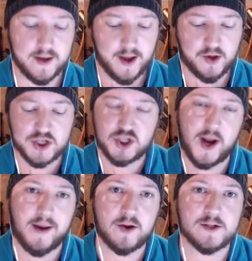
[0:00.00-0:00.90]
It just
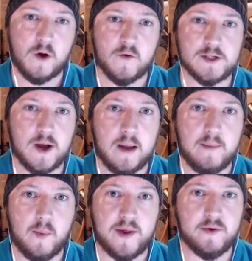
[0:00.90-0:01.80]
changes over time,
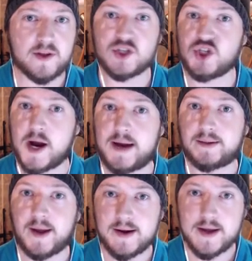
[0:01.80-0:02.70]
whether it's Giant
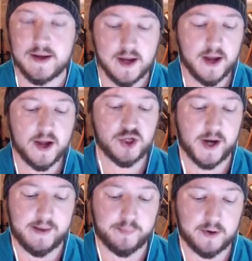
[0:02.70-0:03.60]
Lightning,
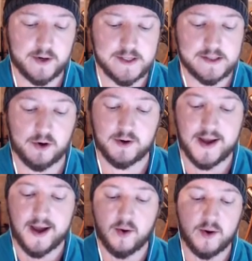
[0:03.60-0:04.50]
Giant Poison, or
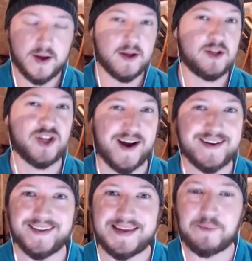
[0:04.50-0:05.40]
now
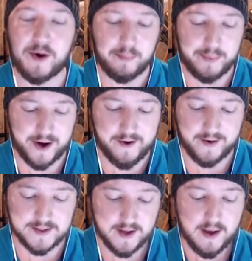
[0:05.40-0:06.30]
Giant Elite
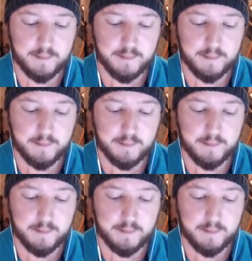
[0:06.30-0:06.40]
Barbarians.